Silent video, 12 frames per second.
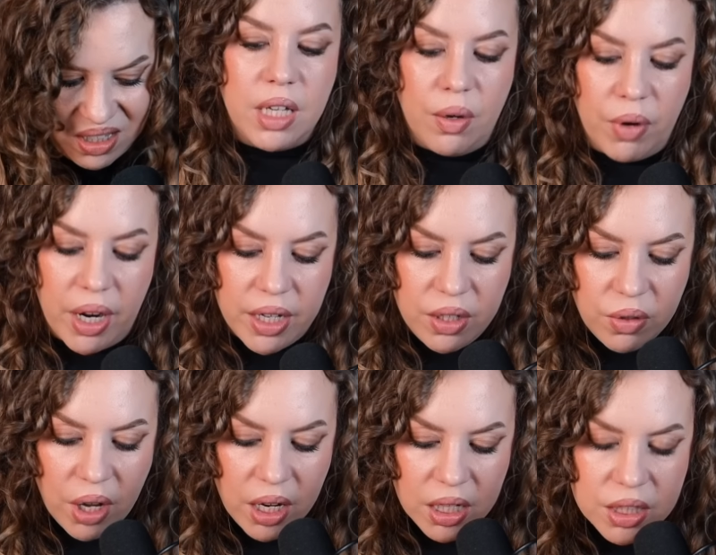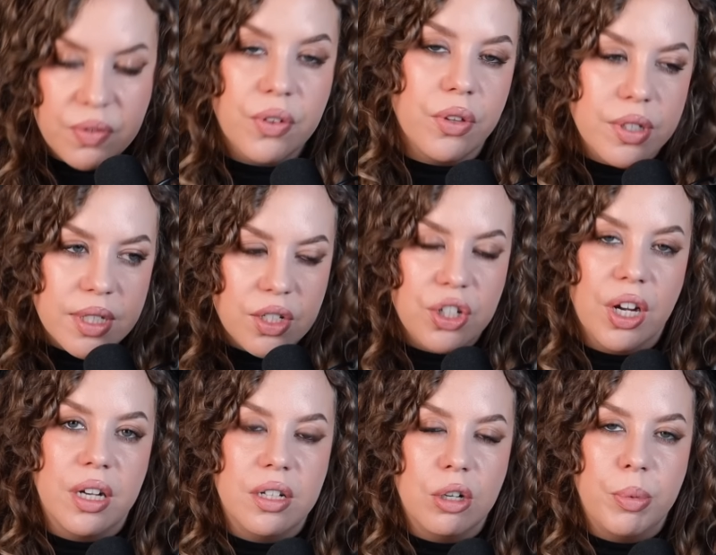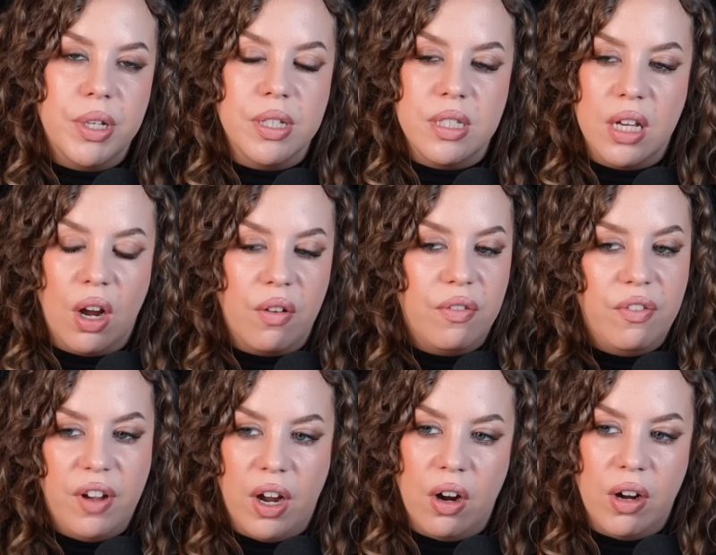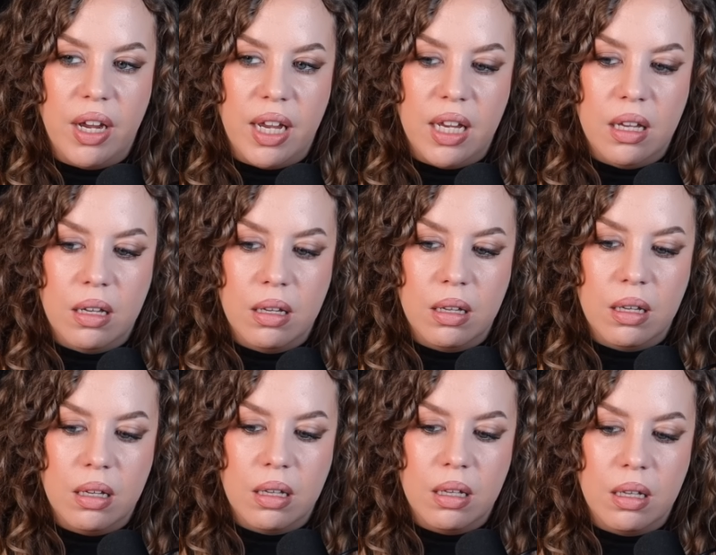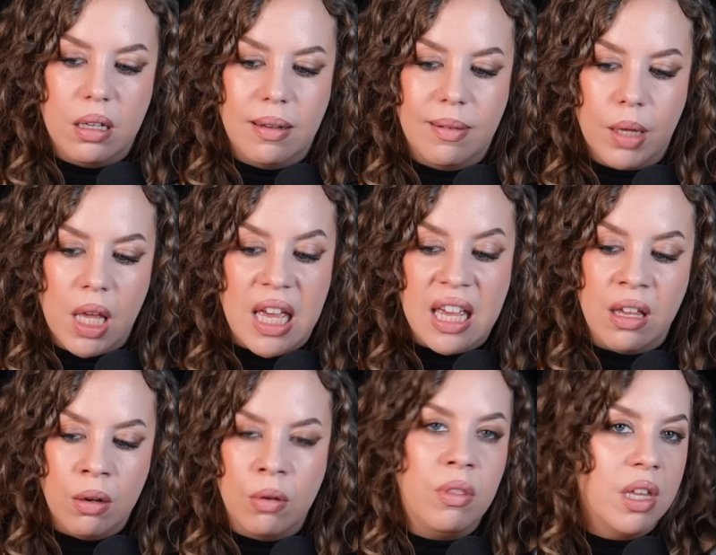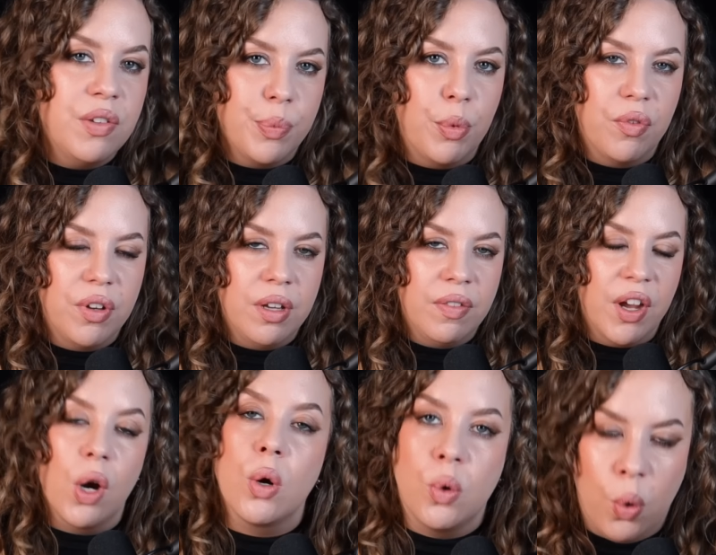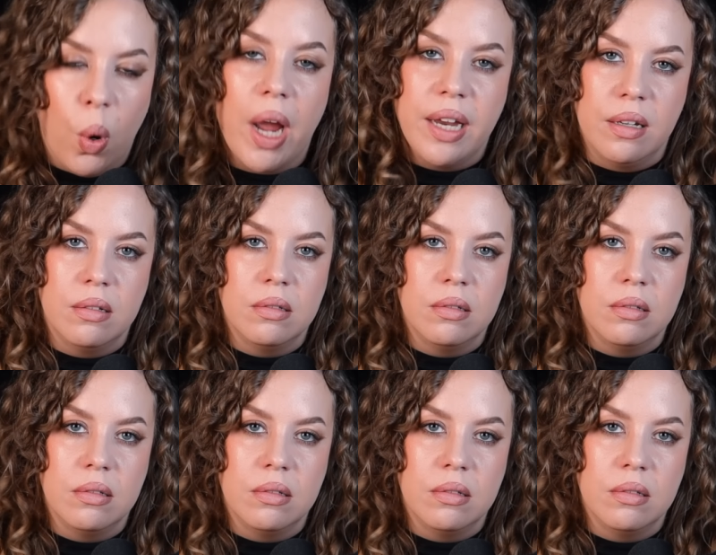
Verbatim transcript: Get ready, you guys, for the CGI deer because they are very in this movie. They are quite